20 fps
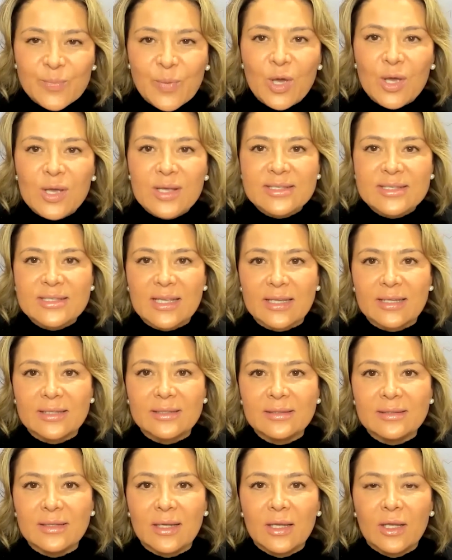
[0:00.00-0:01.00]

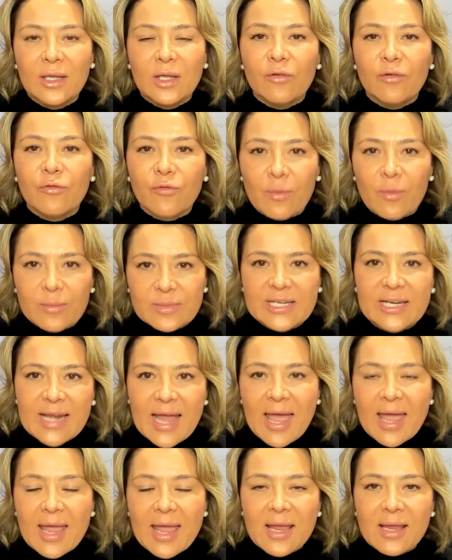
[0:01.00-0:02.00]
person from
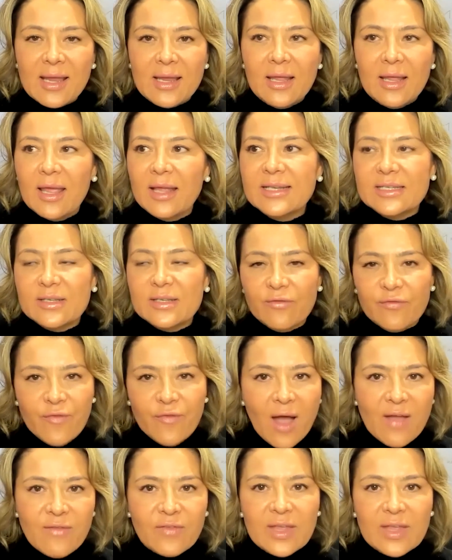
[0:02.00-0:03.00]
today,
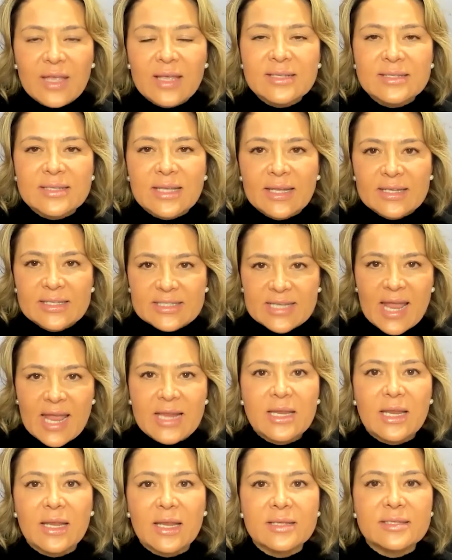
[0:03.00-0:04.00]
5 years,
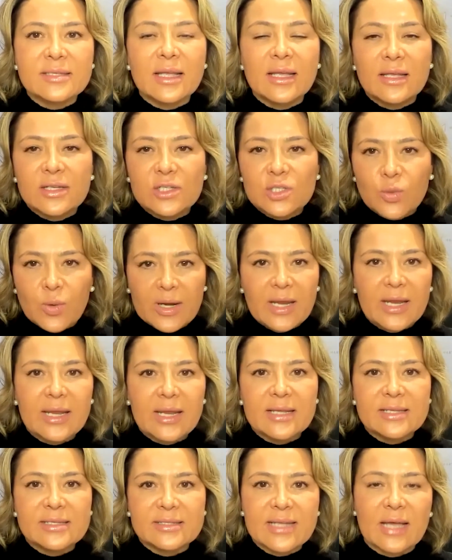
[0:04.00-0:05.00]
10 years, 20
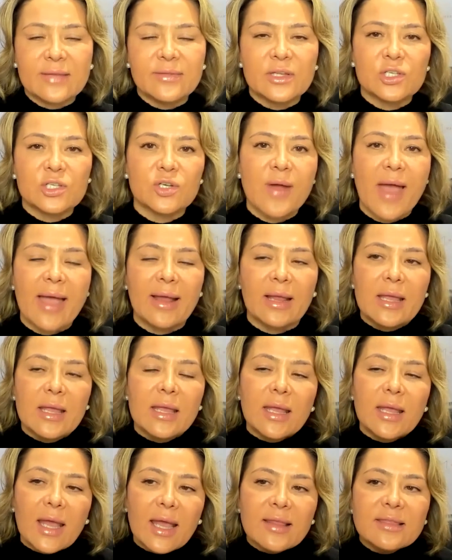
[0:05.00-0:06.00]
years down the track.
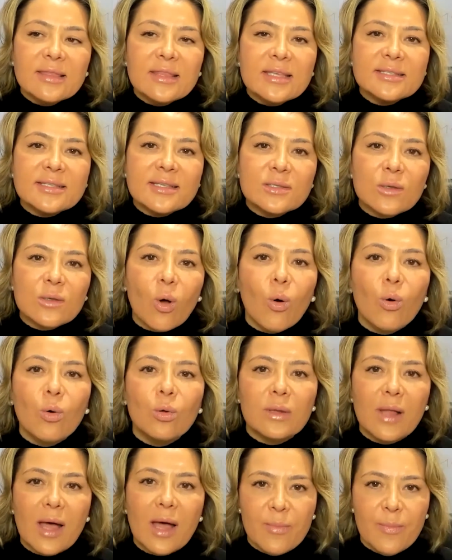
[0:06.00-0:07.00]
And this is
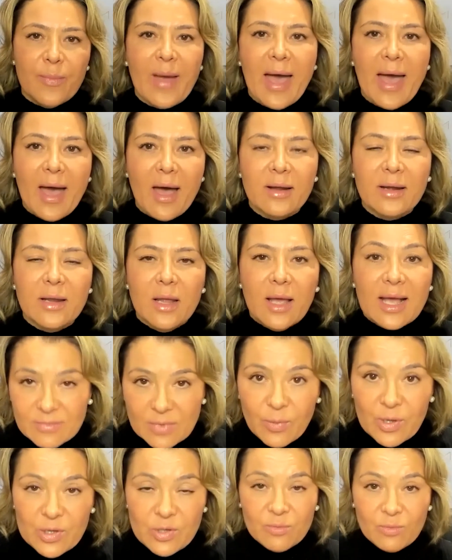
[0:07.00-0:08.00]
all about,
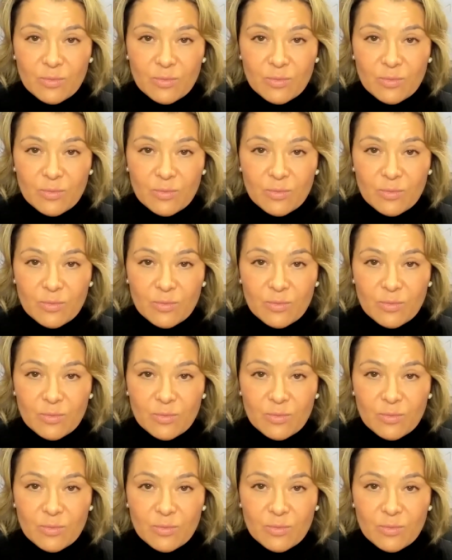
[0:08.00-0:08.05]
when you